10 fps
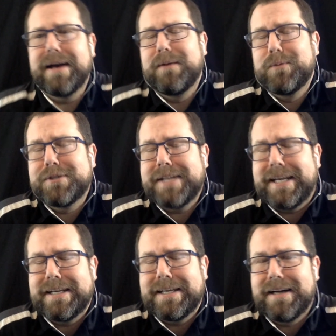We'll
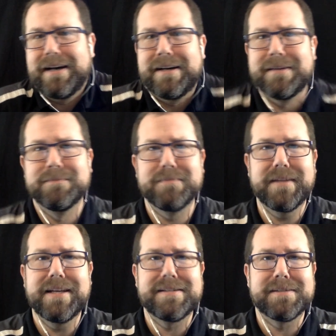see.
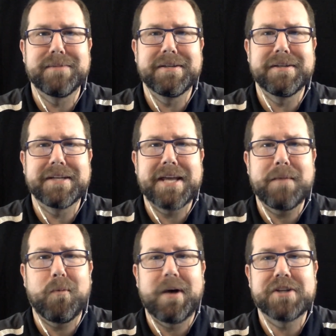It's something to
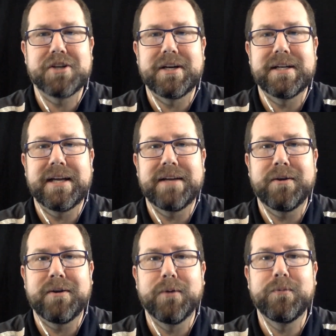keep watch on, and
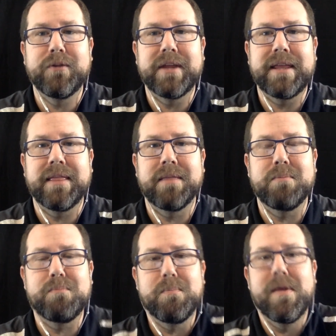hopefully
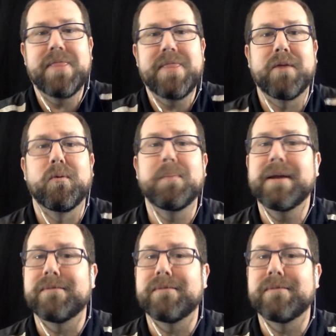there will be a